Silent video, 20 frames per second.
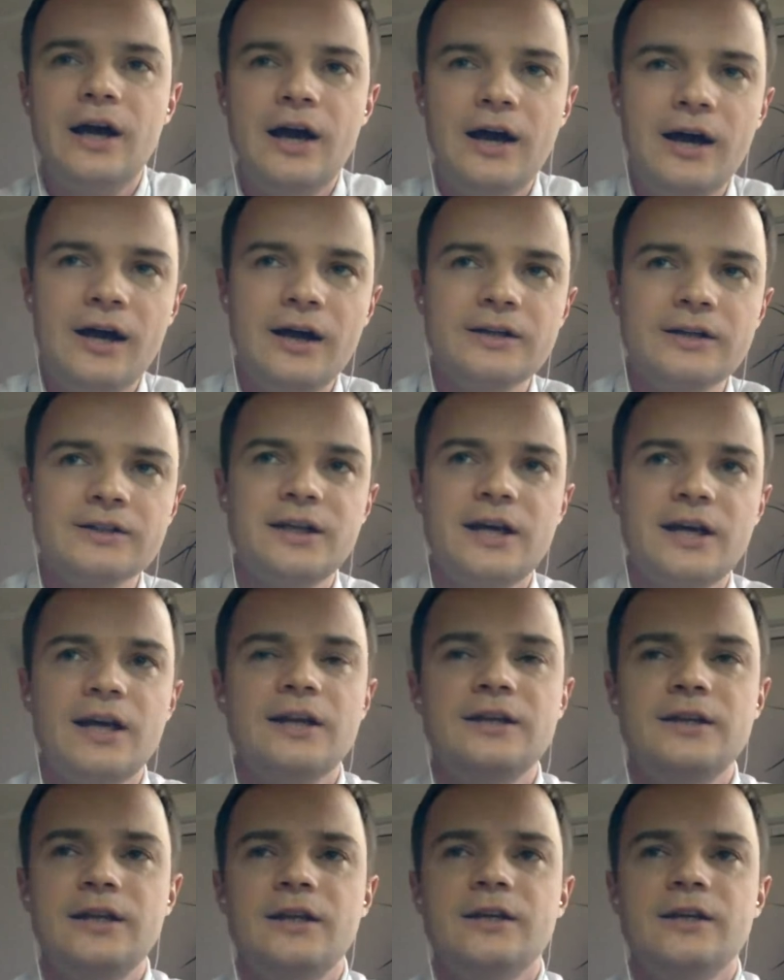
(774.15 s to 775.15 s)
are the
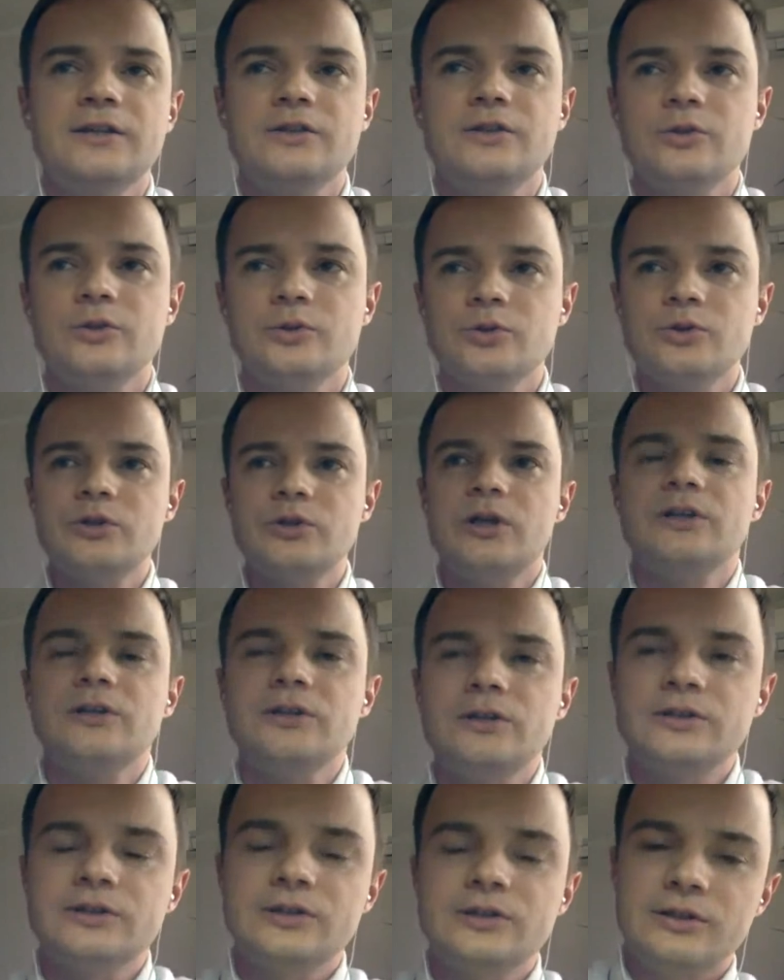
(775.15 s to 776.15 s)
ideas you
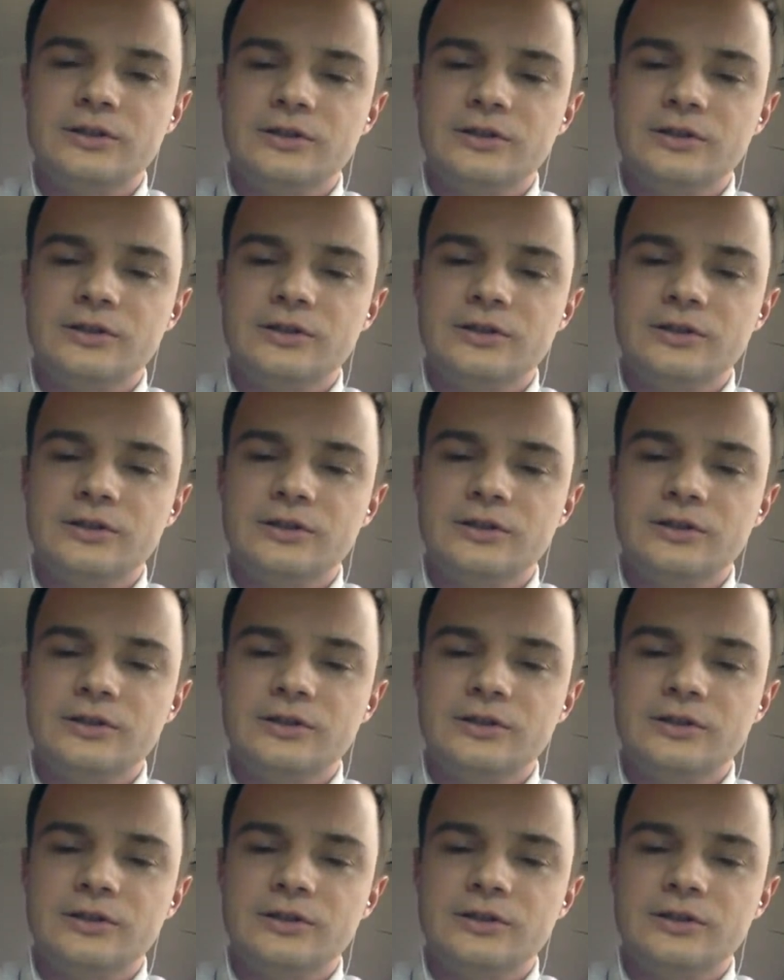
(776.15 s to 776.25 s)
started